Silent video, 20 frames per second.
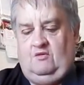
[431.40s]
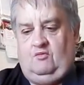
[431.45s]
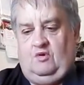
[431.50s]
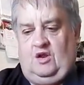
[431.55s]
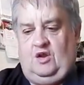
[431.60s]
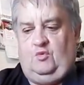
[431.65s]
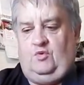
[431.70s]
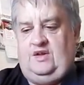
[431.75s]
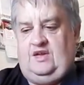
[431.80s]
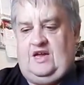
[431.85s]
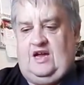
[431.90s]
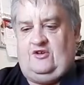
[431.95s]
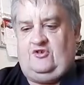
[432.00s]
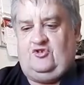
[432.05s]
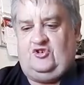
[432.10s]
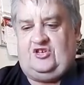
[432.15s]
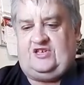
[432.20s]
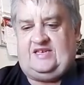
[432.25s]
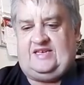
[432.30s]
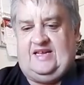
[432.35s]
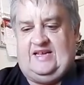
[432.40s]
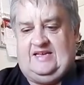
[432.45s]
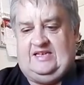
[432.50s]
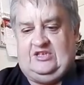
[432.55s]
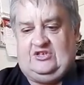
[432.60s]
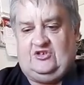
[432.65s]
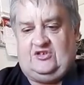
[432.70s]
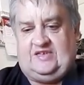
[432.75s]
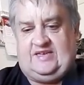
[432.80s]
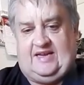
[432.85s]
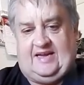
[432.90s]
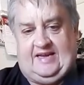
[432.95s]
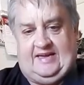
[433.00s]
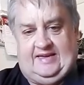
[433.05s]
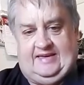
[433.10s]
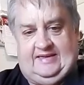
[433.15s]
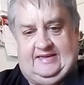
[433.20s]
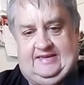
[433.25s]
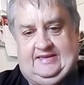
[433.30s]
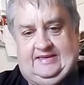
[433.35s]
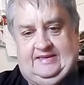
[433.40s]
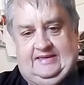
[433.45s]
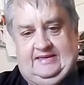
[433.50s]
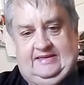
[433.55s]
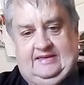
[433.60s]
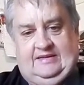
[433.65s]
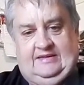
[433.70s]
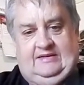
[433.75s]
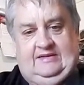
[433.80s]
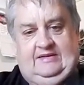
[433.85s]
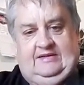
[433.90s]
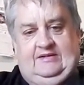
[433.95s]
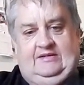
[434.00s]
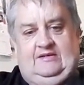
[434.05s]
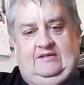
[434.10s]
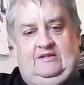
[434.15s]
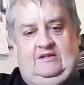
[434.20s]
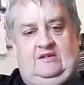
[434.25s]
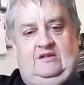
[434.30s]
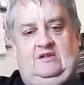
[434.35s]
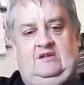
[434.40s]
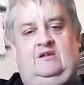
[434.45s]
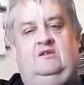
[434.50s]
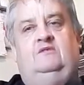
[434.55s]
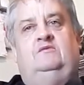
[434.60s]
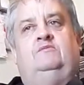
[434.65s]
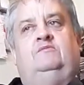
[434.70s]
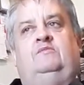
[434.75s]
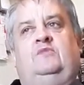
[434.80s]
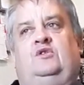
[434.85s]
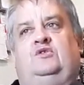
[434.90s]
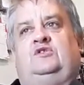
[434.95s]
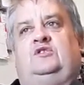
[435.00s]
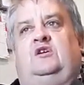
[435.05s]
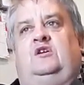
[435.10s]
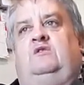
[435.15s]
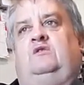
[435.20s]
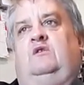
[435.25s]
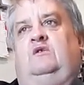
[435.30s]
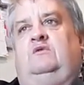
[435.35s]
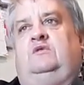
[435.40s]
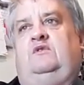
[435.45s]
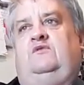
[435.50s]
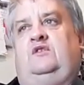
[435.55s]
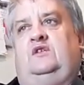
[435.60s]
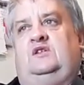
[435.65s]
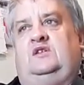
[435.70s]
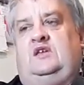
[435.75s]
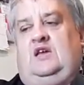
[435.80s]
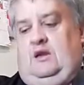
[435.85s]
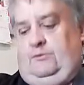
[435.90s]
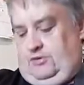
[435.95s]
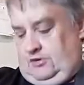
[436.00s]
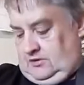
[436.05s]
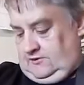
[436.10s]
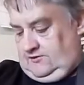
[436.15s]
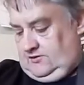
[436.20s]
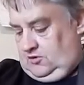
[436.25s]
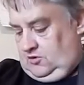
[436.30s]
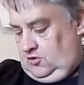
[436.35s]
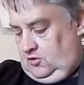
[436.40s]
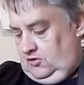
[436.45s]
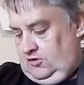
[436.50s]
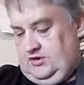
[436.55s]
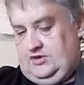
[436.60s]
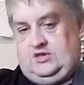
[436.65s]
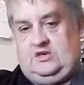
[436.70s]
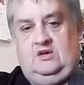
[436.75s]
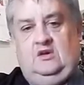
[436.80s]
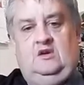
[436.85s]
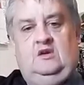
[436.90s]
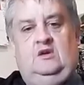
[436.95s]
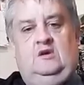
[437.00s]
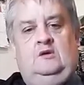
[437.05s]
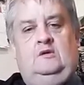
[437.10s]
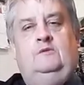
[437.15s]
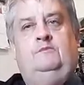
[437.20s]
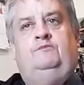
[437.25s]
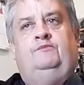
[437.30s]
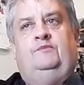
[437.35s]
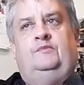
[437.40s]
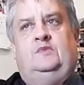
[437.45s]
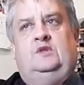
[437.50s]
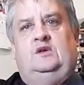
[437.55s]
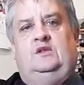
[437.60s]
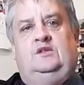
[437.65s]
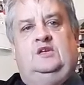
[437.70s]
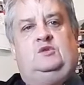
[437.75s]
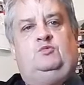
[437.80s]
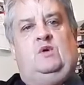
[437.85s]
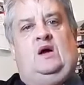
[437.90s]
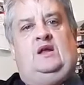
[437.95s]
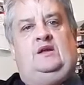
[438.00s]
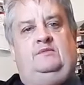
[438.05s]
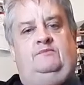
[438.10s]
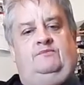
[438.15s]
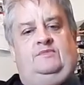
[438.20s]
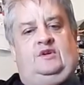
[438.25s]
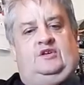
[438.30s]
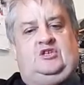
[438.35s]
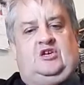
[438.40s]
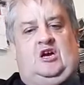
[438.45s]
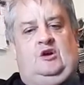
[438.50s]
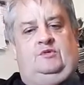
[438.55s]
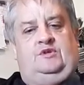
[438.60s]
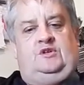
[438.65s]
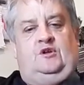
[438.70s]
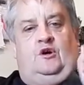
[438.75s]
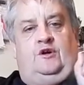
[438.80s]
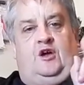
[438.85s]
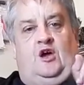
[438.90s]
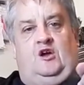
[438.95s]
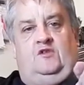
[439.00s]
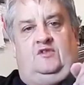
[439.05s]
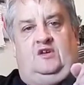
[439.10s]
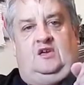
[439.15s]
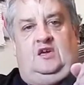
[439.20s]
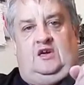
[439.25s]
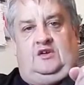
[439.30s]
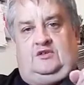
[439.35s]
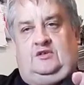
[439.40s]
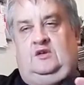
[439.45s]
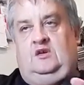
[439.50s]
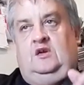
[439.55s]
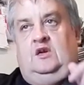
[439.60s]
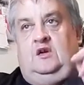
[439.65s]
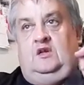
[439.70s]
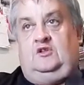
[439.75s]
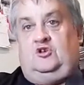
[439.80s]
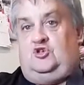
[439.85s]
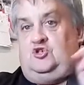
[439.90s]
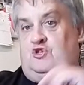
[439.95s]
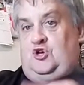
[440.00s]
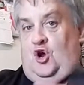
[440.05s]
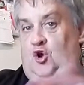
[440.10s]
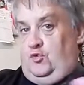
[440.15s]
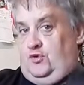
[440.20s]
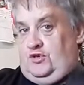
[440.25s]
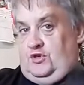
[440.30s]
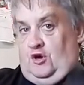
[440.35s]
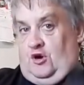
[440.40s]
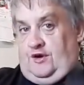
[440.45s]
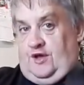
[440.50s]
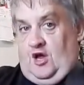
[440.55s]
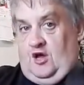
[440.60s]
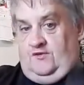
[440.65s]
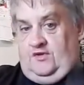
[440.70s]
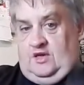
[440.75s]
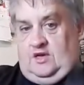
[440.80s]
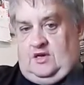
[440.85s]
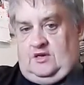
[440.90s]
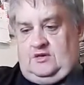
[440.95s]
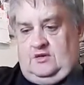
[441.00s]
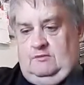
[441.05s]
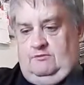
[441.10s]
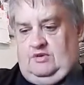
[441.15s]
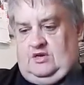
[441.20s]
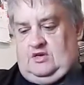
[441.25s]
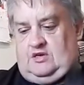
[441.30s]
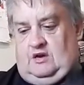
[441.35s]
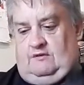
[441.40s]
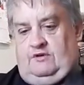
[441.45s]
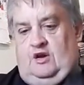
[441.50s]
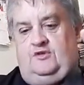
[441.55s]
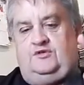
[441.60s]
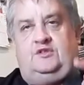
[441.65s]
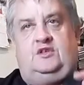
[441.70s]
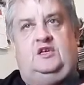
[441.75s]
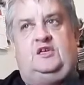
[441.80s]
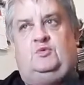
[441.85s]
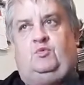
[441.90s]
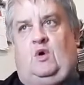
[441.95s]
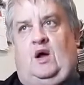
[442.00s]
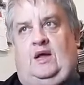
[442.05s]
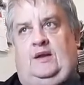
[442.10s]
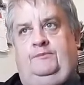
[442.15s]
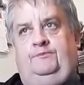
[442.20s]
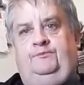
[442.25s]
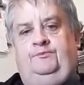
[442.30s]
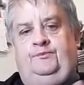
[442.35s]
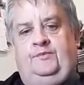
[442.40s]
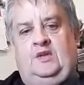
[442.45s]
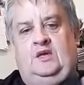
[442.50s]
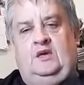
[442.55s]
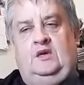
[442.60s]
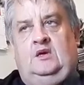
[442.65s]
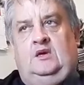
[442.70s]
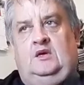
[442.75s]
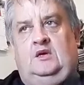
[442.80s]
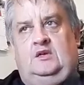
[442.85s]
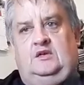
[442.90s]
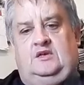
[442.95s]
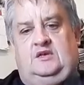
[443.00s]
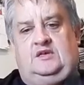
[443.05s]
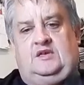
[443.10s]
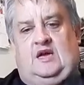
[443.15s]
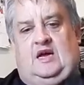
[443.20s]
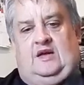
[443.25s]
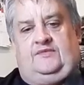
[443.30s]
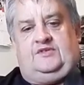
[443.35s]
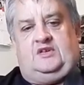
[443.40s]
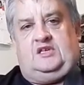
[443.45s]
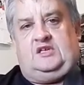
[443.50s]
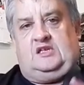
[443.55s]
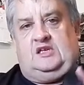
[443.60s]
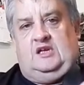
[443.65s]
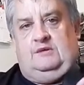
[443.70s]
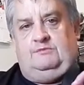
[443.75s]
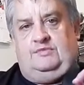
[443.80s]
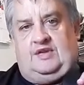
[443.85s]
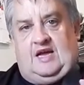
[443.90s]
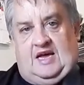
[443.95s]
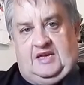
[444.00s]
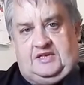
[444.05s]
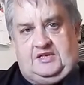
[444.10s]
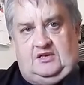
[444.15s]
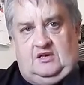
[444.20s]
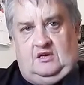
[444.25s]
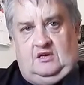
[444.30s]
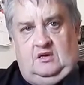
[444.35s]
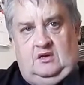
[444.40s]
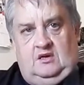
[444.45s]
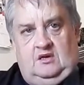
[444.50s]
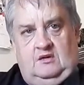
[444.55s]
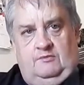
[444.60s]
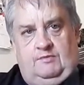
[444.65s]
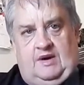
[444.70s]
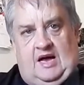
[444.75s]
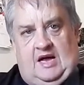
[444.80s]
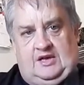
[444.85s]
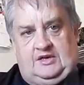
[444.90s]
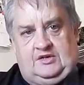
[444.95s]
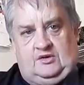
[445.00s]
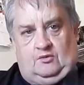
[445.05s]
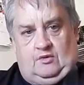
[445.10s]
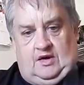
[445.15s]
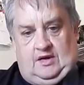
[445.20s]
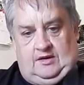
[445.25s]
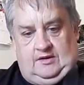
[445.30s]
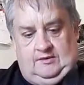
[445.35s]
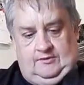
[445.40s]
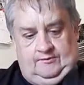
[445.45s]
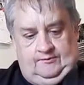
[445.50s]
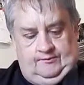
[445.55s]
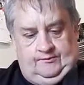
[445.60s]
What are we going to sing today? So I'll give you a sample of a chorus. This one, the show is not over yet. The show is not over yet. Because I wrote this one just after Slim Dusty passed away.